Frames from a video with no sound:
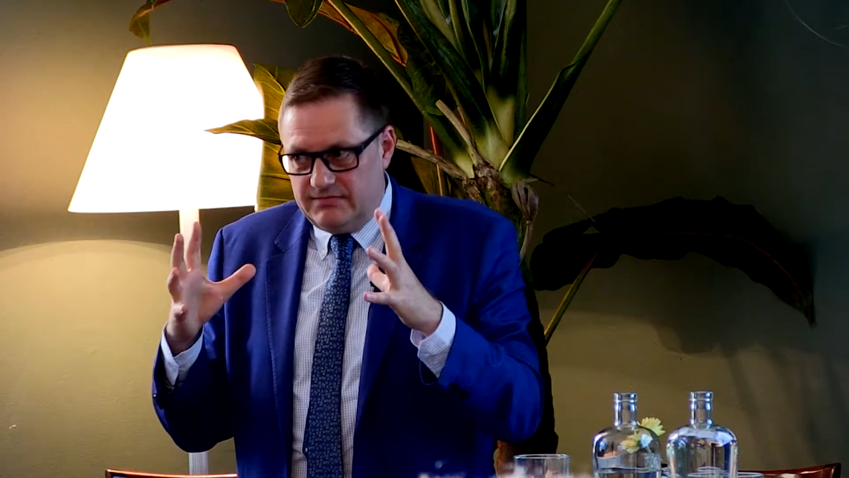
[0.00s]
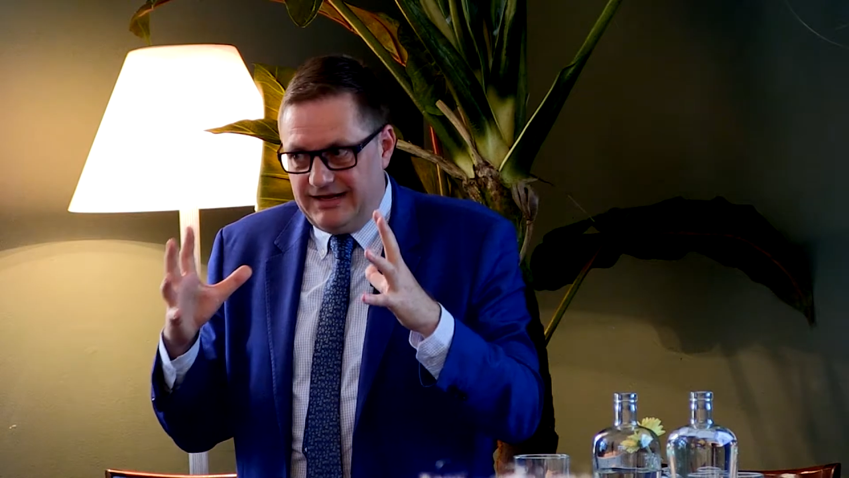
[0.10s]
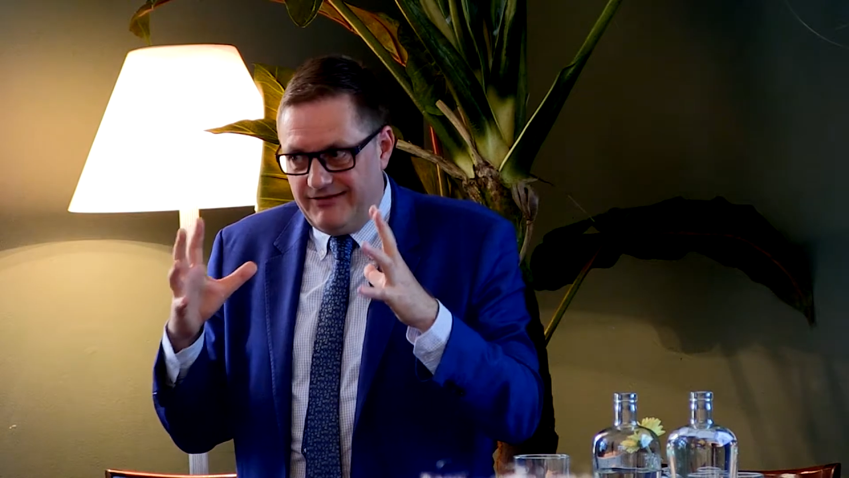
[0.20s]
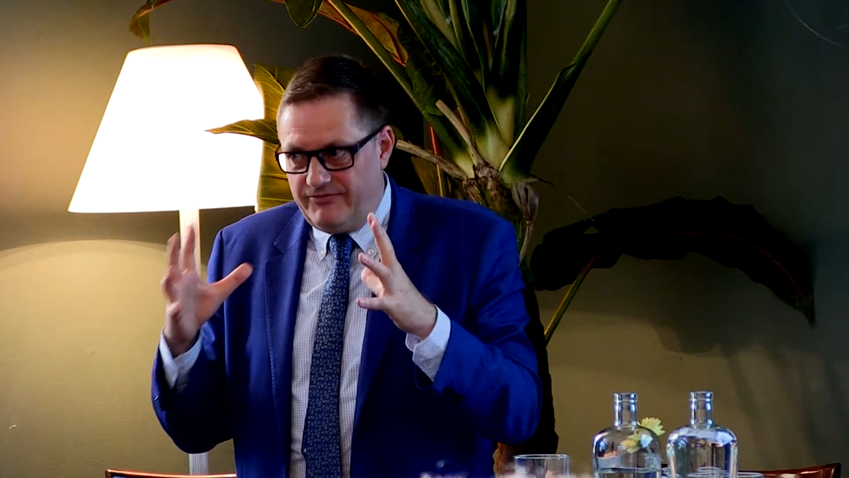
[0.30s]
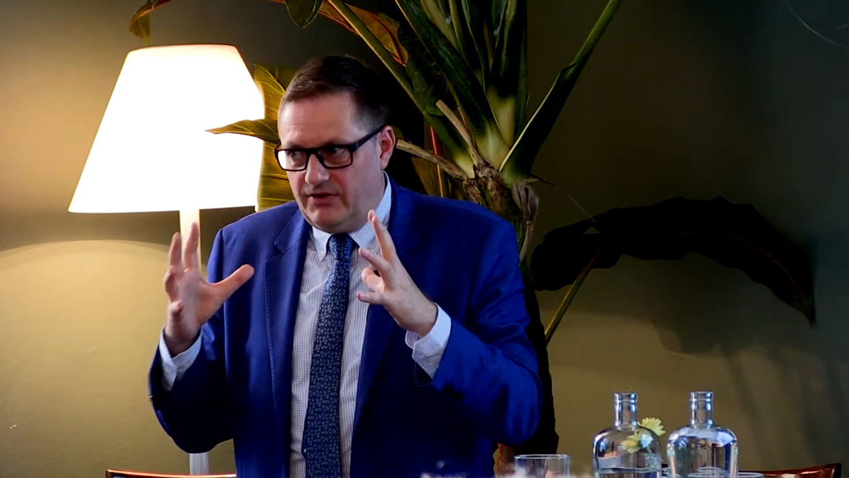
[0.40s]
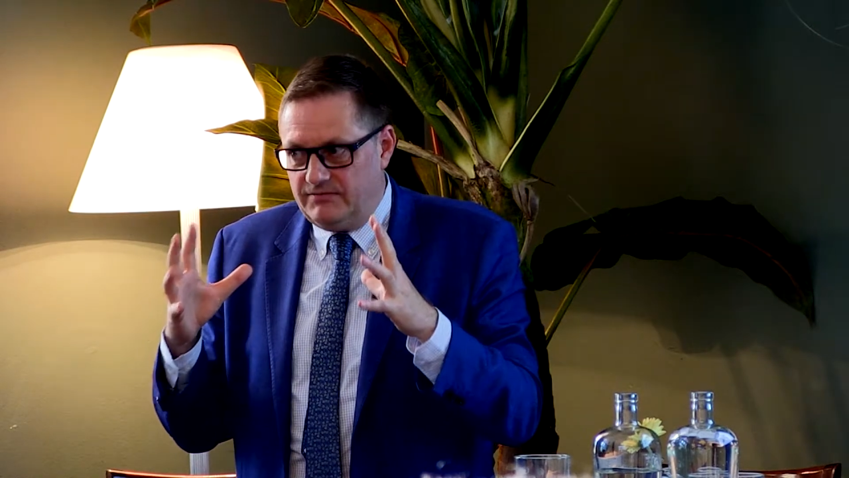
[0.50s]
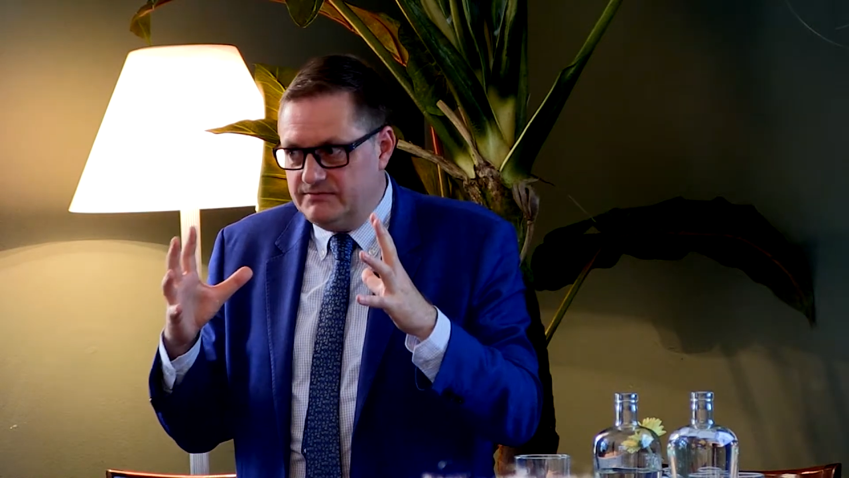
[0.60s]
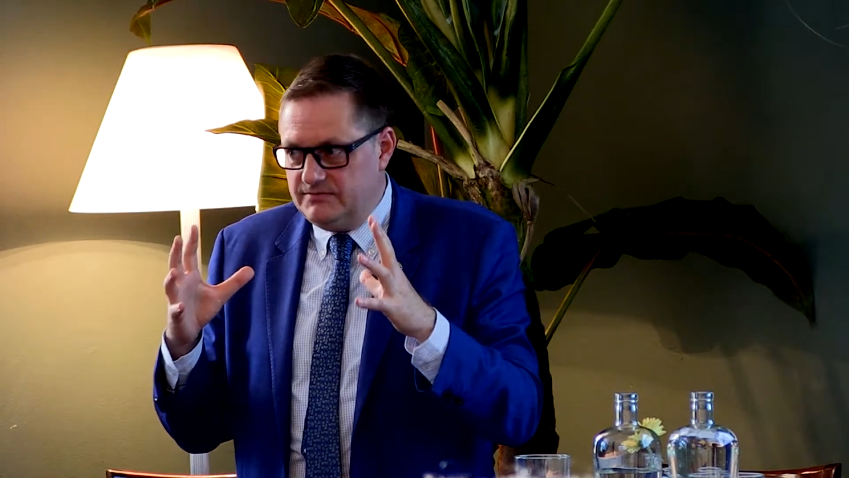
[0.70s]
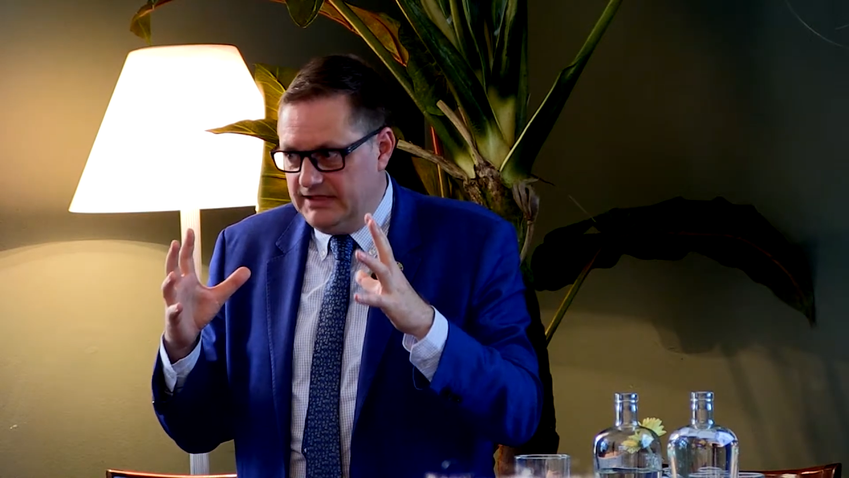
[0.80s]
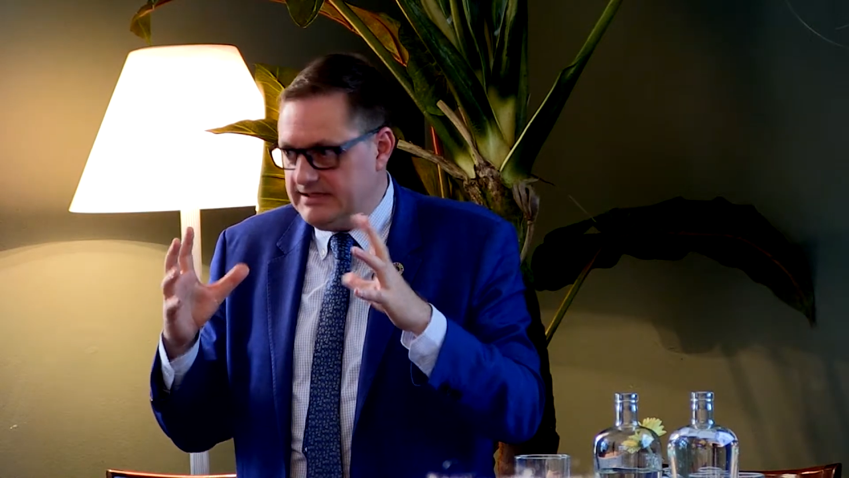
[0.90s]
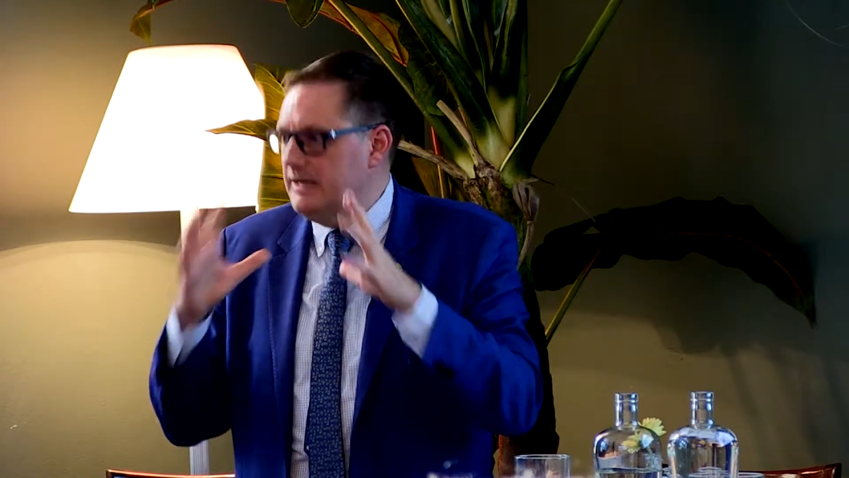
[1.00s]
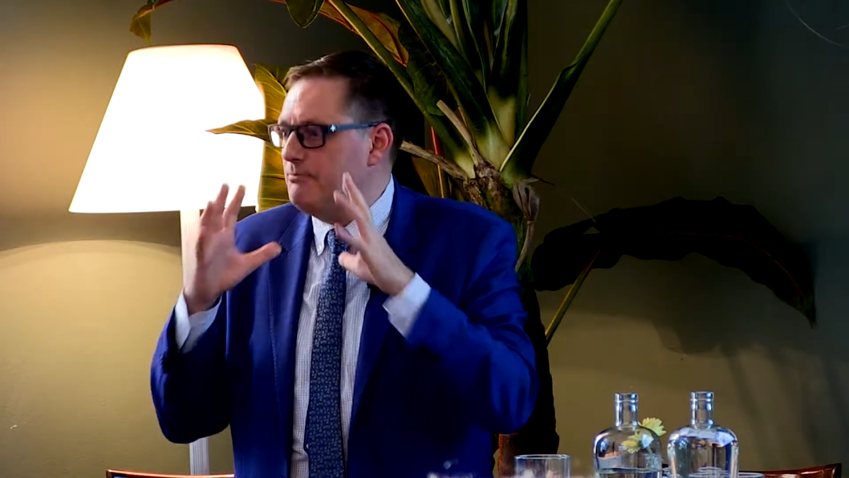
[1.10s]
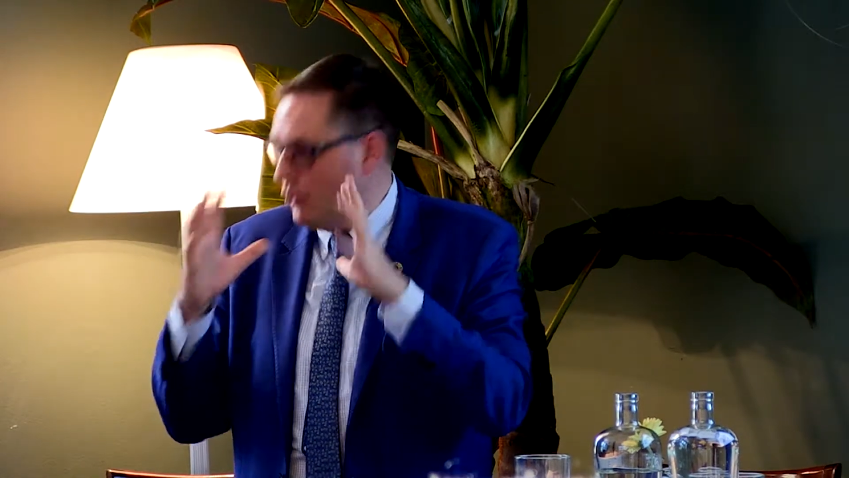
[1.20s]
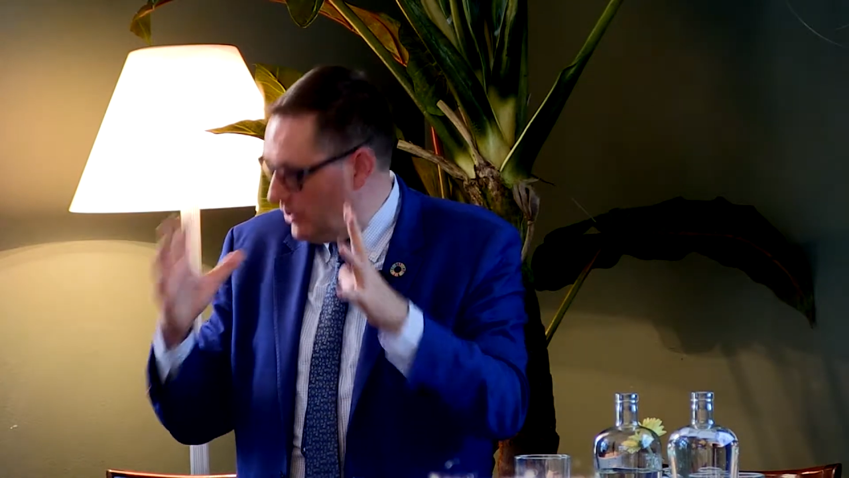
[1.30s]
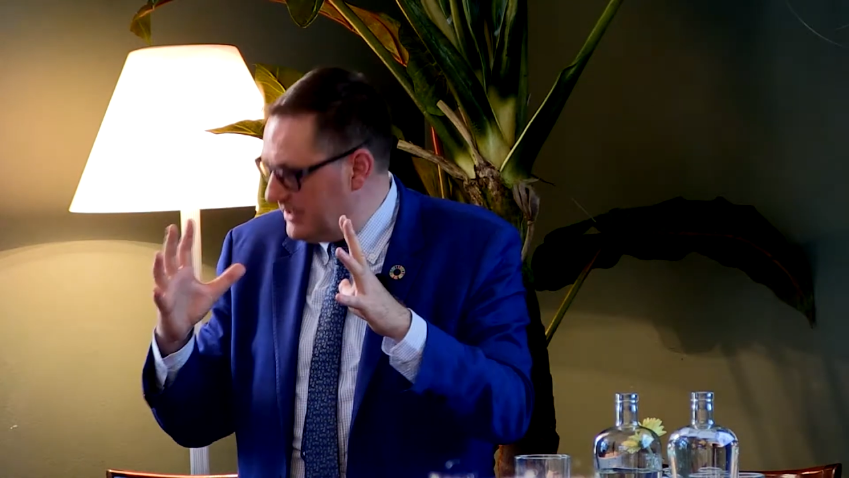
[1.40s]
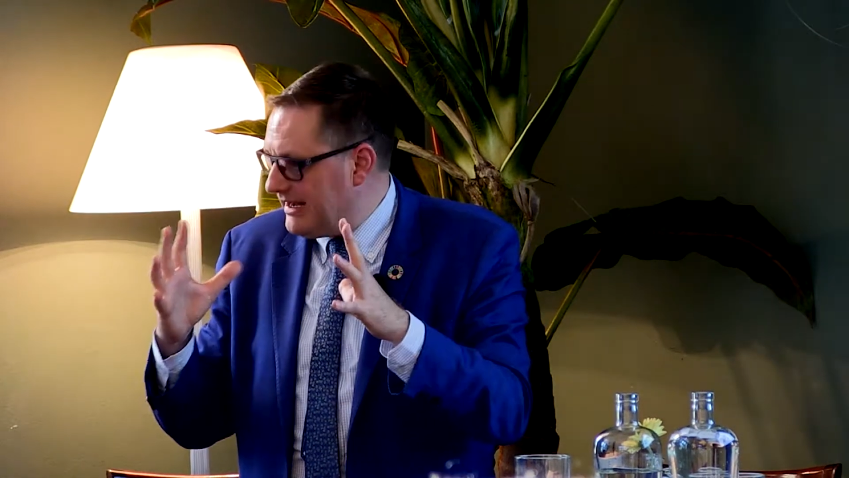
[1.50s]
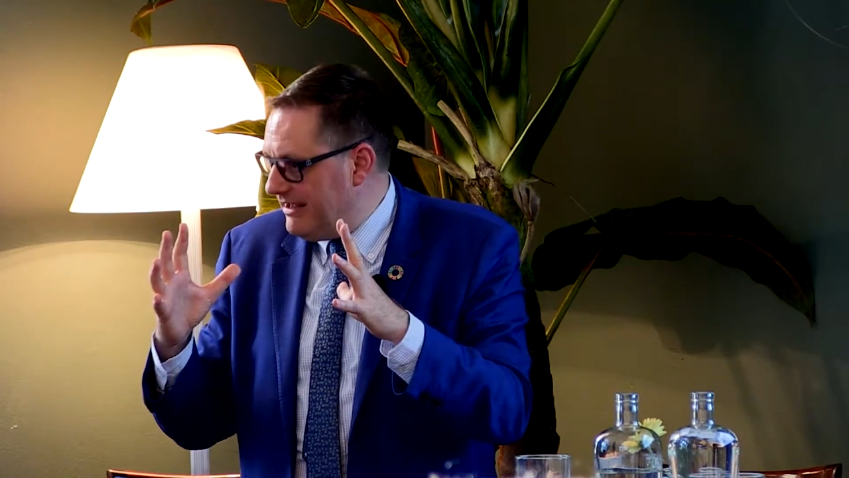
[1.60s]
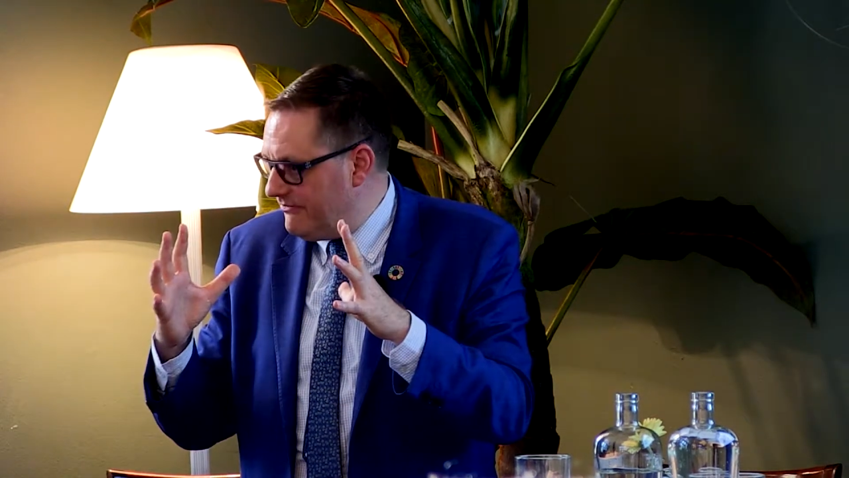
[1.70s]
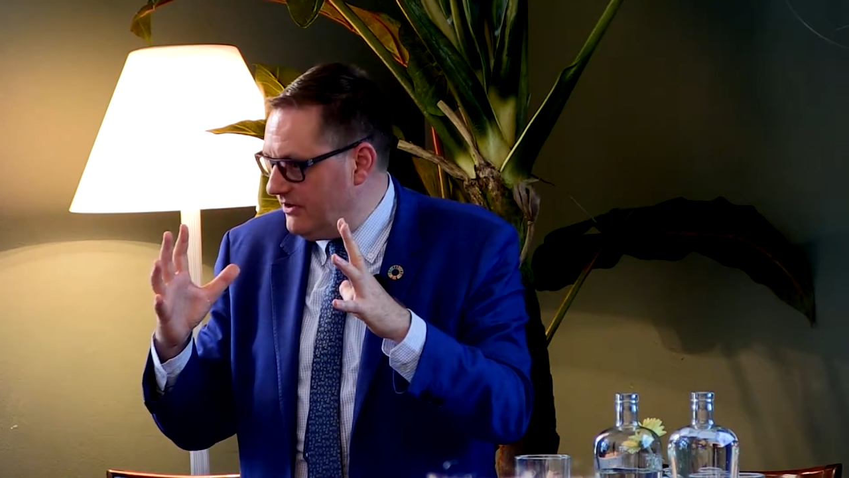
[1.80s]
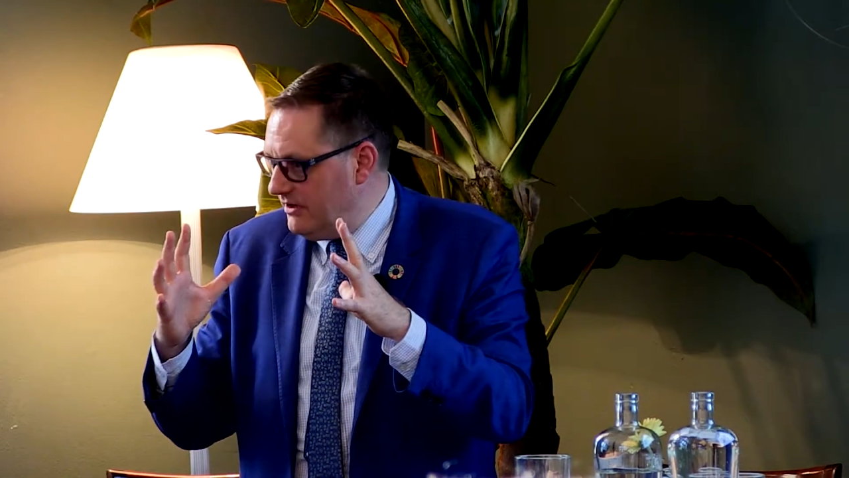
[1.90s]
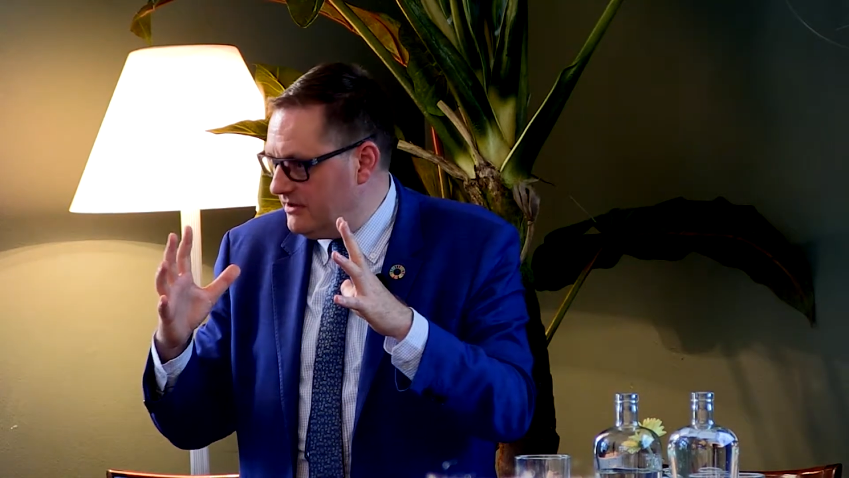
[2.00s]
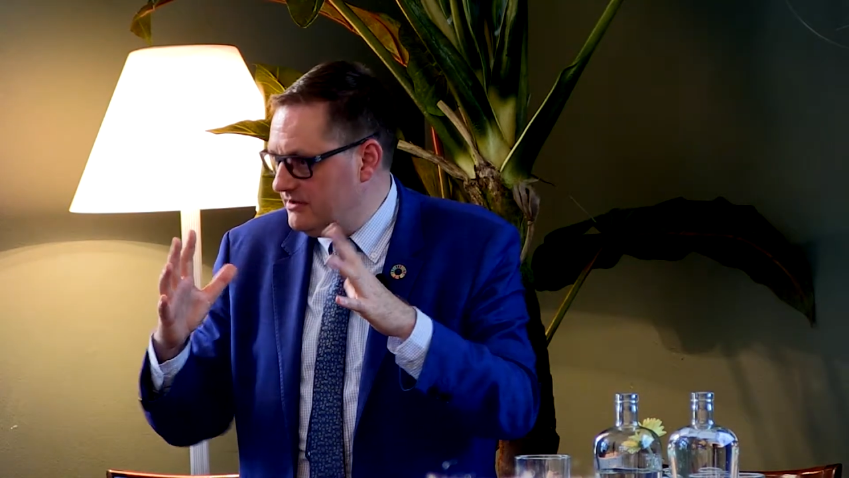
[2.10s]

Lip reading: level. It's an important level.